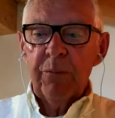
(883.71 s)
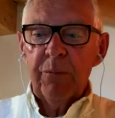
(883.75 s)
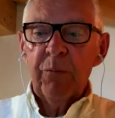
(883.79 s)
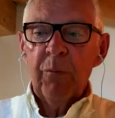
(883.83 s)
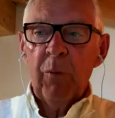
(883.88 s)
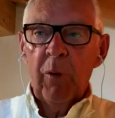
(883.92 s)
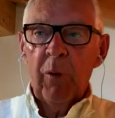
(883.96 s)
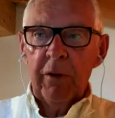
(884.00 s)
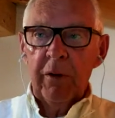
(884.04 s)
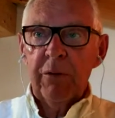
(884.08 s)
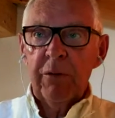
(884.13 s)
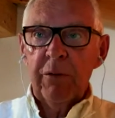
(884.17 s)

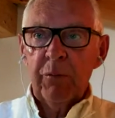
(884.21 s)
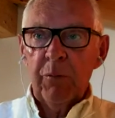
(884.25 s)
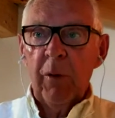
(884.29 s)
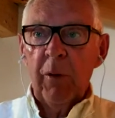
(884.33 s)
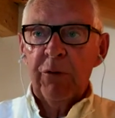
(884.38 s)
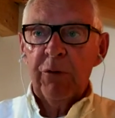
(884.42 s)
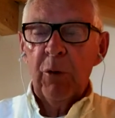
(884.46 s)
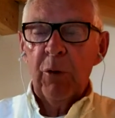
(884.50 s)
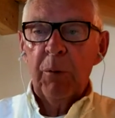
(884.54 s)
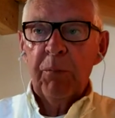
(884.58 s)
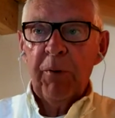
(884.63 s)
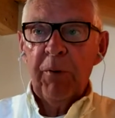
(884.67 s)

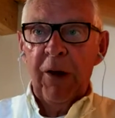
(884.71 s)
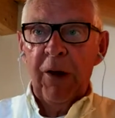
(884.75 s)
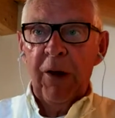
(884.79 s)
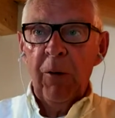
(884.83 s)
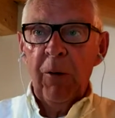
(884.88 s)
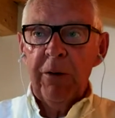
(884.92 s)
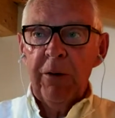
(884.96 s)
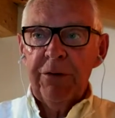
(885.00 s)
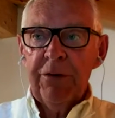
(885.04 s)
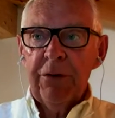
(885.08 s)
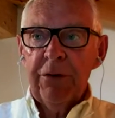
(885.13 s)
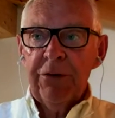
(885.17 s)
what your
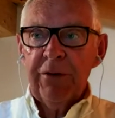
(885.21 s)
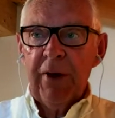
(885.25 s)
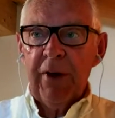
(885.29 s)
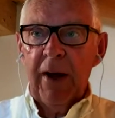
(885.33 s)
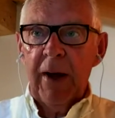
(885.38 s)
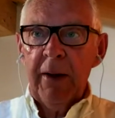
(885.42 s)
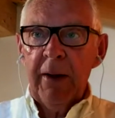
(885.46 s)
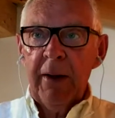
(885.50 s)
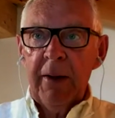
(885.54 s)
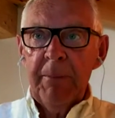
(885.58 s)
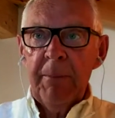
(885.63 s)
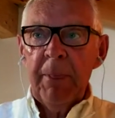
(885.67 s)
priorities
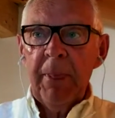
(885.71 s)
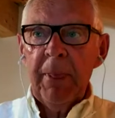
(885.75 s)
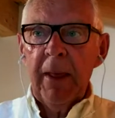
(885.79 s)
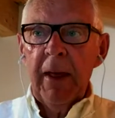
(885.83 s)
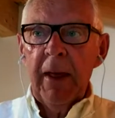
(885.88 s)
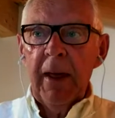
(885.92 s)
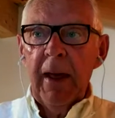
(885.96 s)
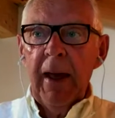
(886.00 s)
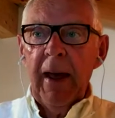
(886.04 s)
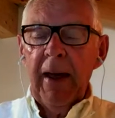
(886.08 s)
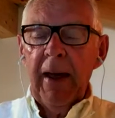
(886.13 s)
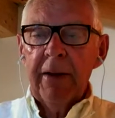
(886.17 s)
are.
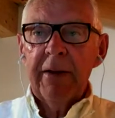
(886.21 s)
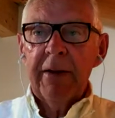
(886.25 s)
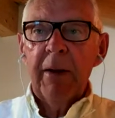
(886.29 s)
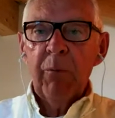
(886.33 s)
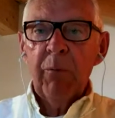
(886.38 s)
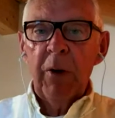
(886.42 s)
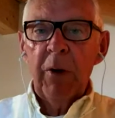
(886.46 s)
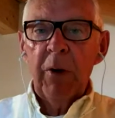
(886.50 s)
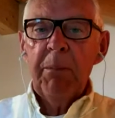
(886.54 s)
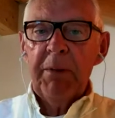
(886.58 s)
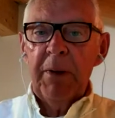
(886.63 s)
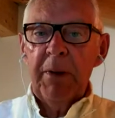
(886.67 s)
And
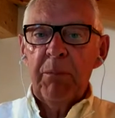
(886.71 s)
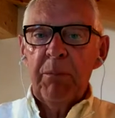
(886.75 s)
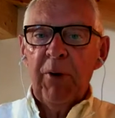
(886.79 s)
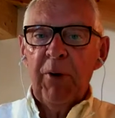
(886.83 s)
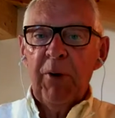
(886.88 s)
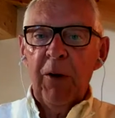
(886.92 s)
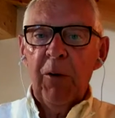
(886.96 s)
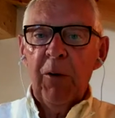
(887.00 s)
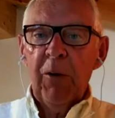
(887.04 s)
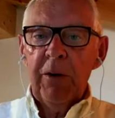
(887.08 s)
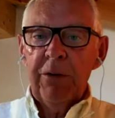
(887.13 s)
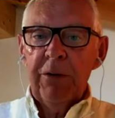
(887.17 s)
there will be
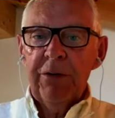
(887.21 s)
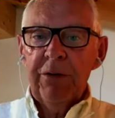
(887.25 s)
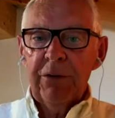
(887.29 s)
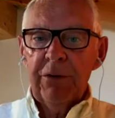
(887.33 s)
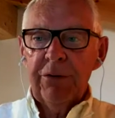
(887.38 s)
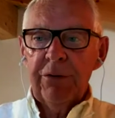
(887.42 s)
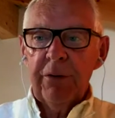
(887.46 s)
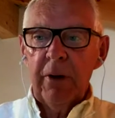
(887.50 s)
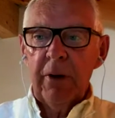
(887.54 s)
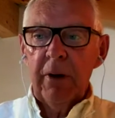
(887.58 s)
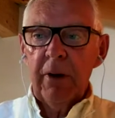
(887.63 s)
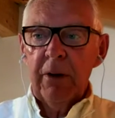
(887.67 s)

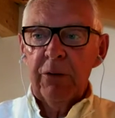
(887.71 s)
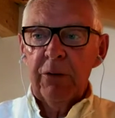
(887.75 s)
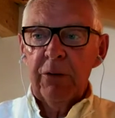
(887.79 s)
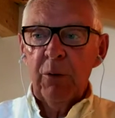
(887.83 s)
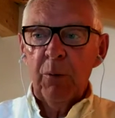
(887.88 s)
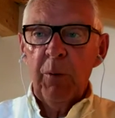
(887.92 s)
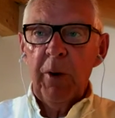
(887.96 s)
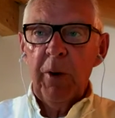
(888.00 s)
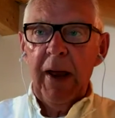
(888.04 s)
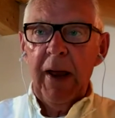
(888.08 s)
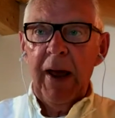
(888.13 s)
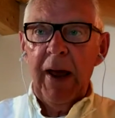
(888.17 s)
priorities you
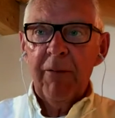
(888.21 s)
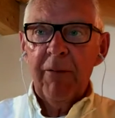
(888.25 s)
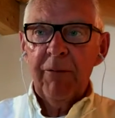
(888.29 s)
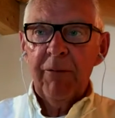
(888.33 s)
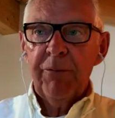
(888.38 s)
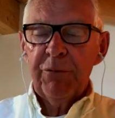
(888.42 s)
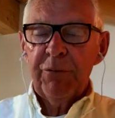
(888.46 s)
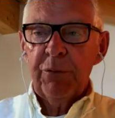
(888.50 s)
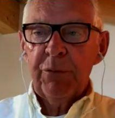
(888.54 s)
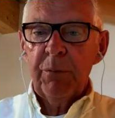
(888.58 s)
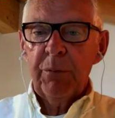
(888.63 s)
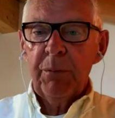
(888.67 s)
will have
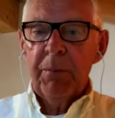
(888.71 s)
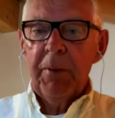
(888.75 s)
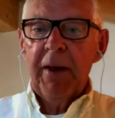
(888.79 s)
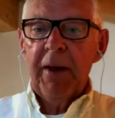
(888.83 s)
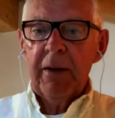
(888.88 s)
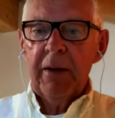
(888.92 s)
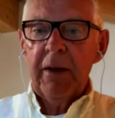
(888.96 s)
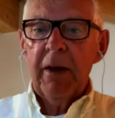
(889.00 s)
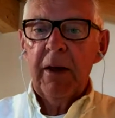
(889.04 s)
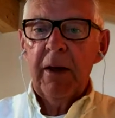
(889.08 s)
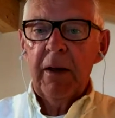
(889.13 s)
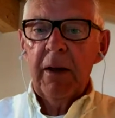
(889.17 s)
to
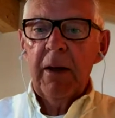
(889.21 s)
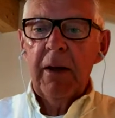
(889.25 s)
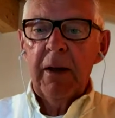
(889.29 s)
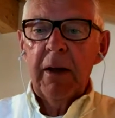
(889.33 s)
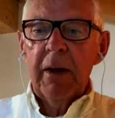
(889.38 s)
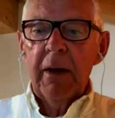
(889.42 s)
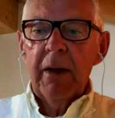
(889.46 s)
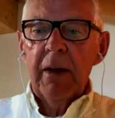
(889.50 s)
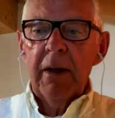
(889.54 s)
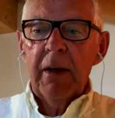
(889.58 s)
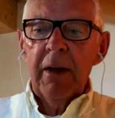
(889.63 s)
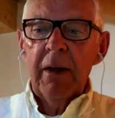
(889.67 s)
make.
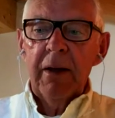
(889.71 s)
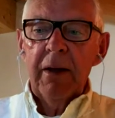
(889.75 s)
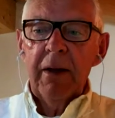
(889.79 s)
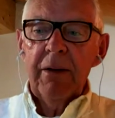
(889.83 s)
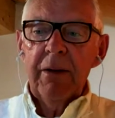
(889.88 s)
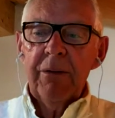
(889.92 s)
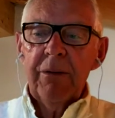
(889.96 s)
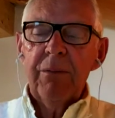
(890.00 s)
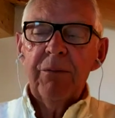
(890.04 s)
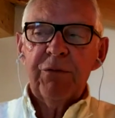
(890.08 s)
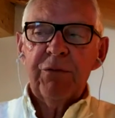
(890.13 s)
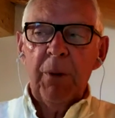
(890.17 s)

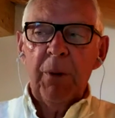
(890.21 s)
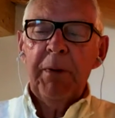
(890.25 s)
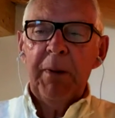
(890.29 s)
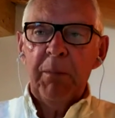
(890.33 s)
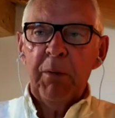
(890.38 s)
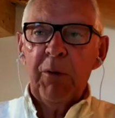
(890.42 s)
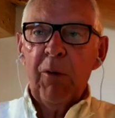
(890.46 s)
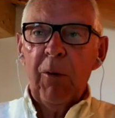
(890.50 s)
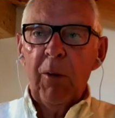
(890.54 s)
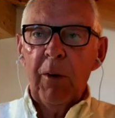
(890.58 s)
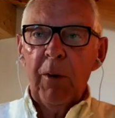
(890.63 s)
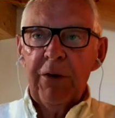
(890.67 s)
Some
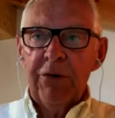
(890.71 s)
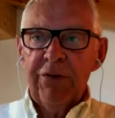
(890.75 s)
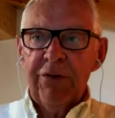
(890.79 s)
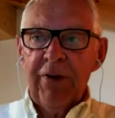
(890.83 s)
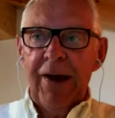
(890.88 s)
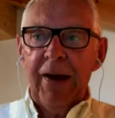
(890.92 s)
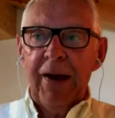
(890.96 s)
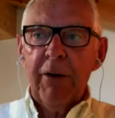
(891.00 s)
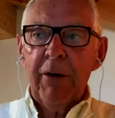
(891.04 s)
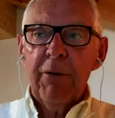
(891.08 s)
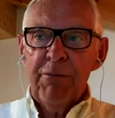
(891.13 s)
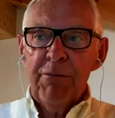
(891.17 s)
people call it
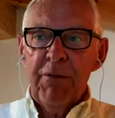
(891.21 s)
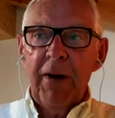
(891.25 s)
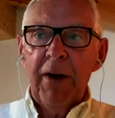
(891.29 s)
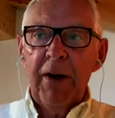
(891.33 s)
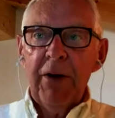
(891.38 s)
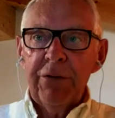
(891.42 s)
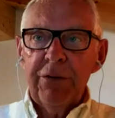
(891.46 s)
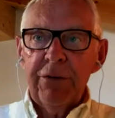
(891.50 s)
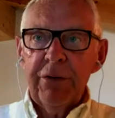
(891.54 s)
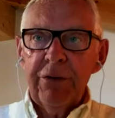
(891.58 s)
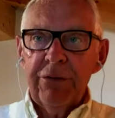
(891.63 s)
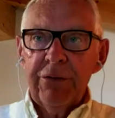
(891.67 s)

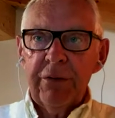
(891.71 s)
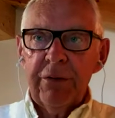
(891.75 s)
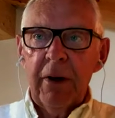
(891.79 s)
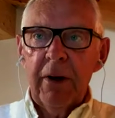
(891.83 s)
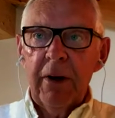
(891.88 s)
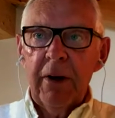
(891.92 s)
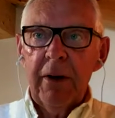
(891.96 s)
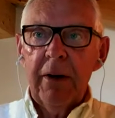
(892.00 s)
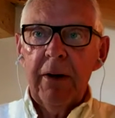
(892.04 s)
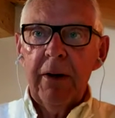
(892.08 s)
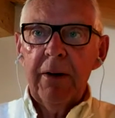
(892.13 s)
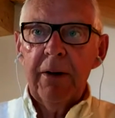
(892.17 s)
sacrifices.
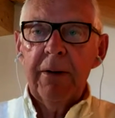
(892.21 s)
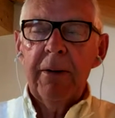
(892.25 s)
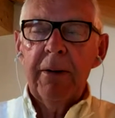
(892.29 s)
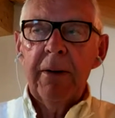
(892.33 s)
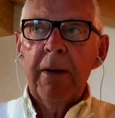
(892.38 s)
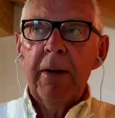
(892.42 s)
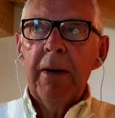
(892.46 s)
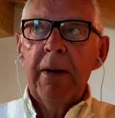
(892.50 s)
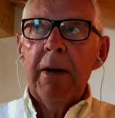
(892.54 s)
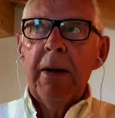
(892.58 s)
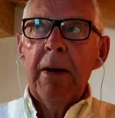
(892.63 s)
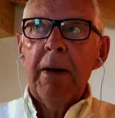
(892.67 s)

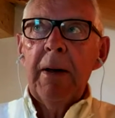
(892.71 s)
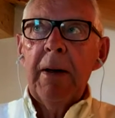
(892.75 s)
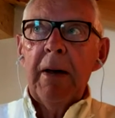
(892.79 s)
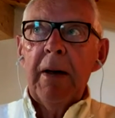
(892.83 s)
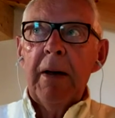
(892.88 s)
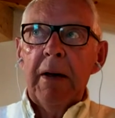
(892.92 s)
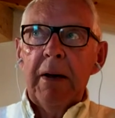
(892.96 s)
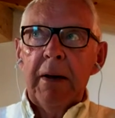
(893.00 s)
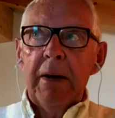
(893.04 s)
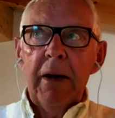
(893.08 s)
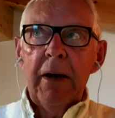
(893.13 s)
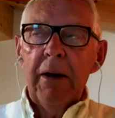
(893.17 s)

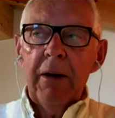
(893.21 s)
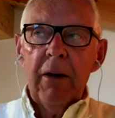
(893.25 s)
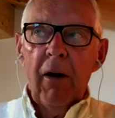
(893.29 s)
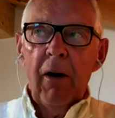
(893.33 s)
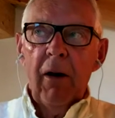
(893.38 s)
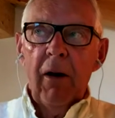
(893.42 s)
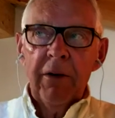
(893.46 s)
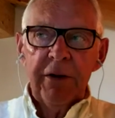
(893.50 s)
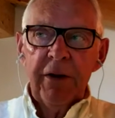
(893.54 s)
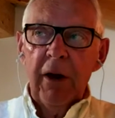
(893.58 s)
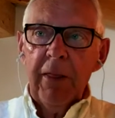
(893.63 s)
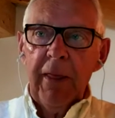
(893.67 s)

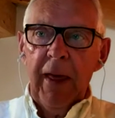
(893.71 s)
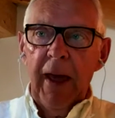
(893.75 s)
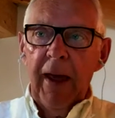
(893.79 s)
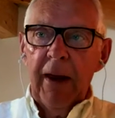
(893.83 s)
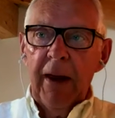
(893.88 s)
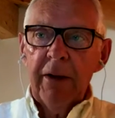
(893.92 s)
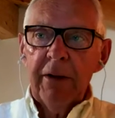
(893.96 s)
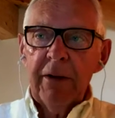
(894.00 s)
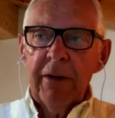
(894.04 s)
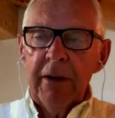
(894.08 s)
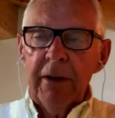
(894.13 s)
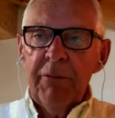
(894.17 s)
On the other
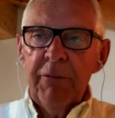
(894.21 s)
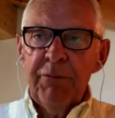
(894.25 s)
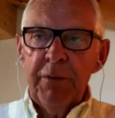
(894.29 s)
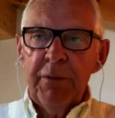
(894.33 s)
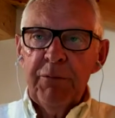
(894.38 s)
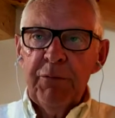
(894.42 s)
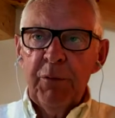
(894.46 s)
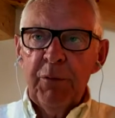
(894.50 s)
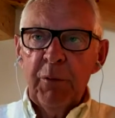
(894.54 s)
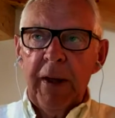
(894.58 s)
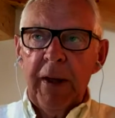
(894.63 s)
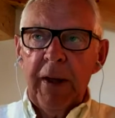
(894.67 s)
hand,
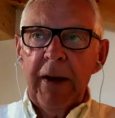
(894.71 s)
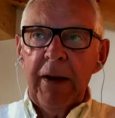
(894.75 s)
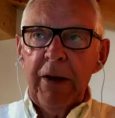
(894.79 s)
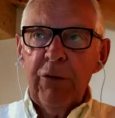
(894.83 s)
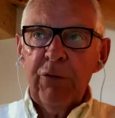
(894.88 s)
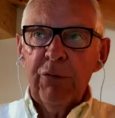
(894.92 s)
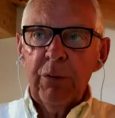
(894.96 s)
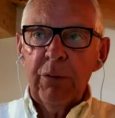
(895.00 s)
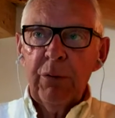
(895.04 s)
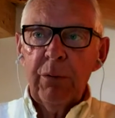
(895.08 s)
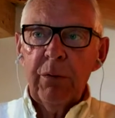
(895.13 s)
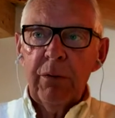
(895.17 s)
if you get
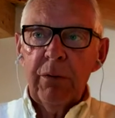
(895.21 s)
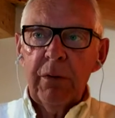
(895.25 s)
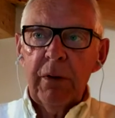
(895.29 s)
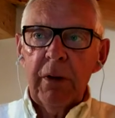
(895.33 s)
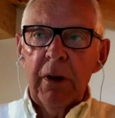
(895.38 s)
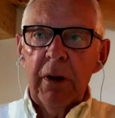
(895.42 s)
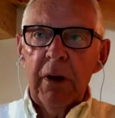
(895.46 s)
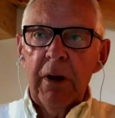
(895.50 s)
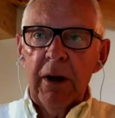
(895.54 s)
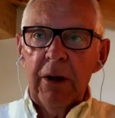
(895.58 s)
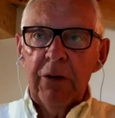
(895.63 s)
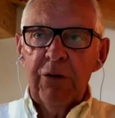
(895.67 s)
into
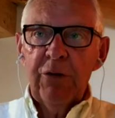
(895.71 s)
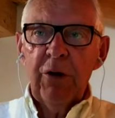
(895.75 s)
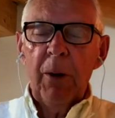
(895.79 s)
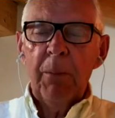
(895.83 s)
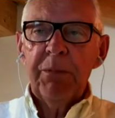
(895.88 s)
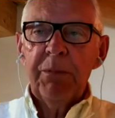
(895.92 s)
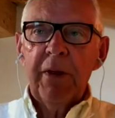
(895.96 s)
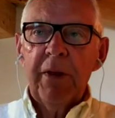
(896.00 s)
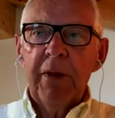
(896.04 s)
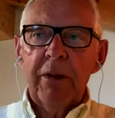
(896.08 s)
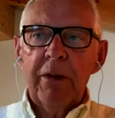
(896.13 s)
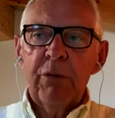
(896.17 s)
a
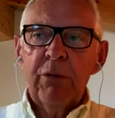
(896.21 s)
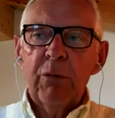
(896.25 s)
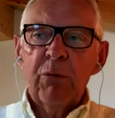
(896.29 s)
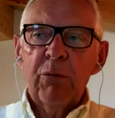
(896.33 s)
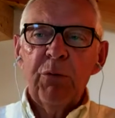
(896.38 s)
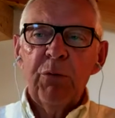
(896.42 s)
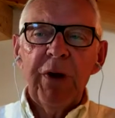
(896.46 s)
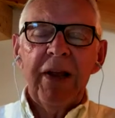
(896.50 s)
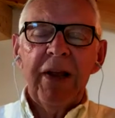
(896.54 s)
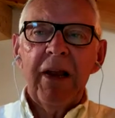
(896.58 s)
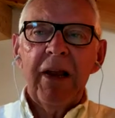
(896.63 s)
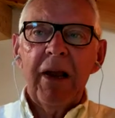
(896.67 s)
job that you
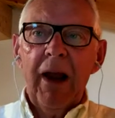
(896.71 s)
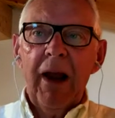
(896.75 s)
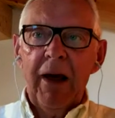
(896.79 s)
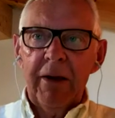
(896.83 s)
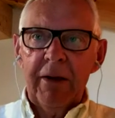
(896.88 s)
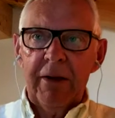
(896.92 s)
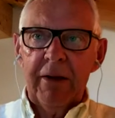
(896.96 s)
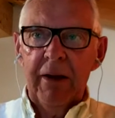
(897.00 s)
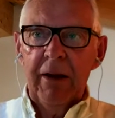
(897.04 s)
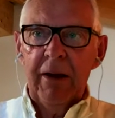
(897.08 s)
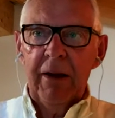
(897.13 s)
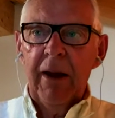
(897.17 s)
really
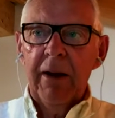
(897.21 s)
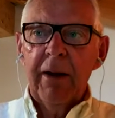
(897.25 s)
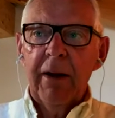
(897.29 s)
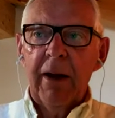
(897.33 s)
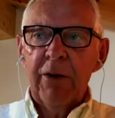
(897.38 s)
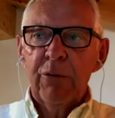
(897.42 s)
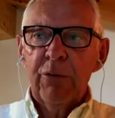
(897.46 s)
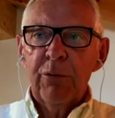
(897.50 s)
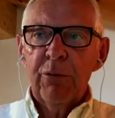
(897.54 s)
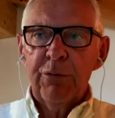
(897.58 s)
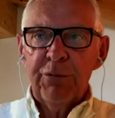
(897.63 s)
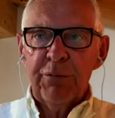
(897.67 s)
like and
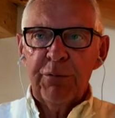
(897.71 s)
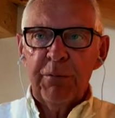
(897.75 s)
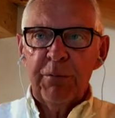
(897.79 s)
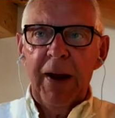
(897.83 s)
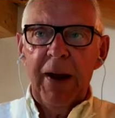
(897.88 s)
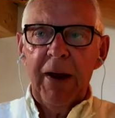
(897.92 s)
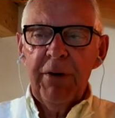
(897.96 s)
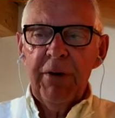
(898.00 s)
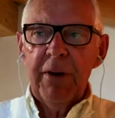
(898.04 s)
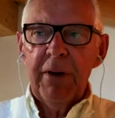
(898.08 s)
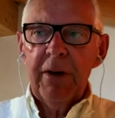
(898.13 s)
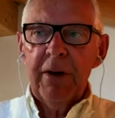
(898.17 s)
you
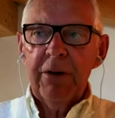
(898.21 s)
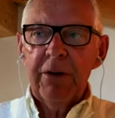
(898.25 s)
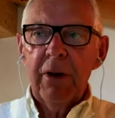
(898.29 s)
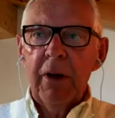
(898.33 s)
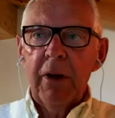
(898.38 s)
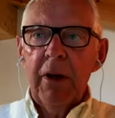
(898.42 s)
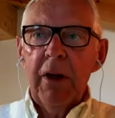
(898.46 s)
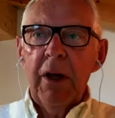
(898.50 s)
thrive in it,